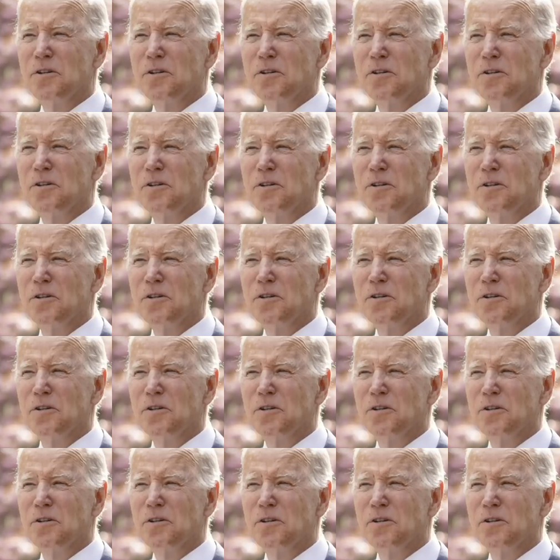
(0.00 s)
Retired
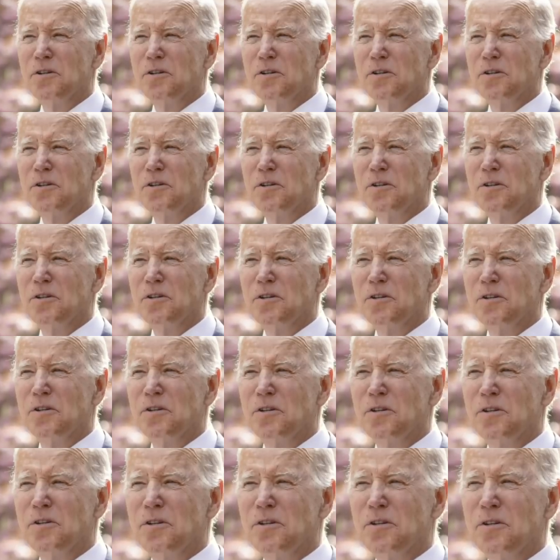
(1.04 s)
General Michael Flynn had
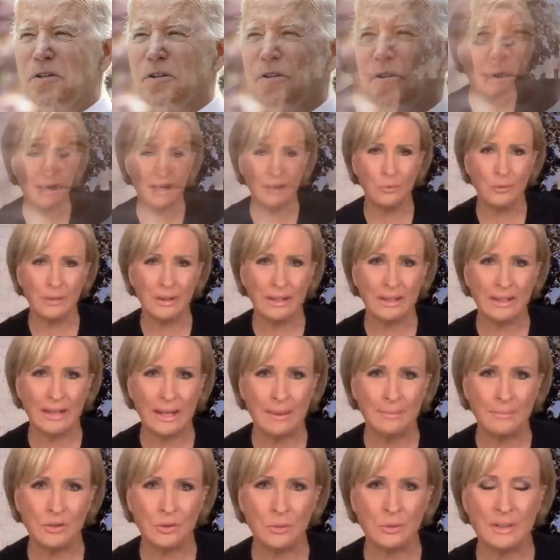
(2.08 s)
a lot to say when it
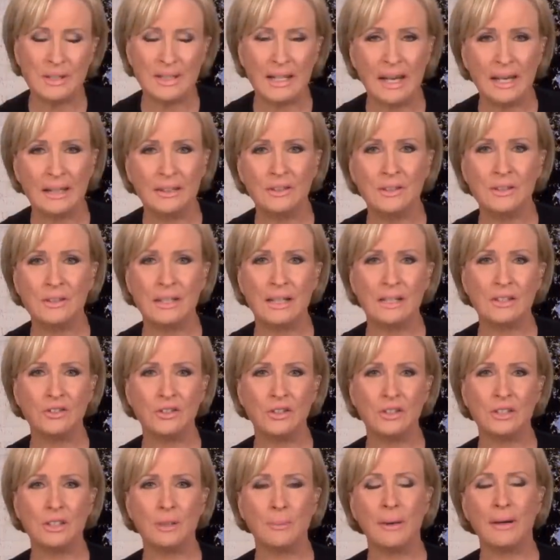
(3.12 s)
came to his
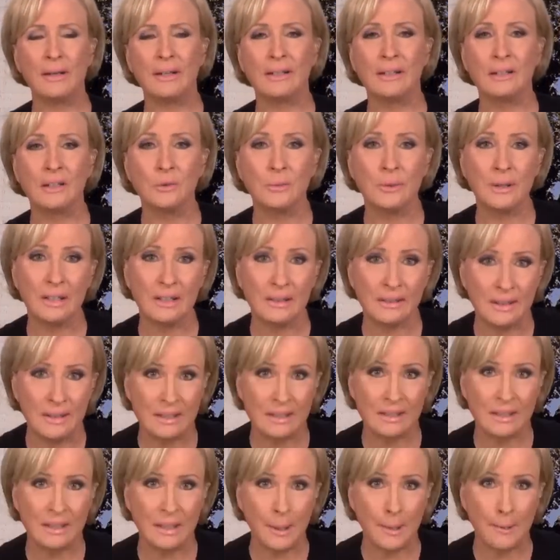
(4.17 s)
accusations about Hillary
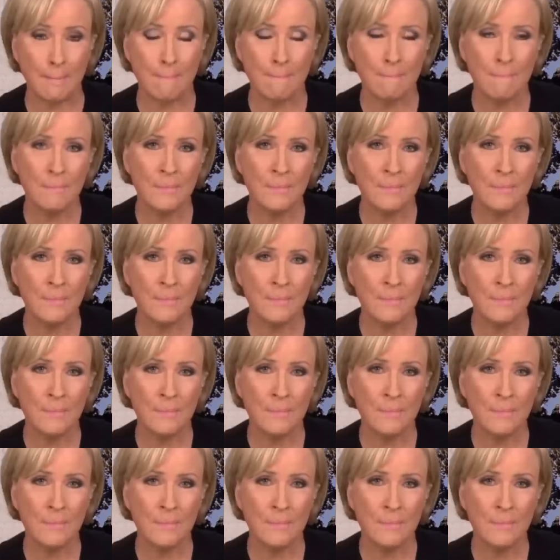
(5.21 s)
Clinton,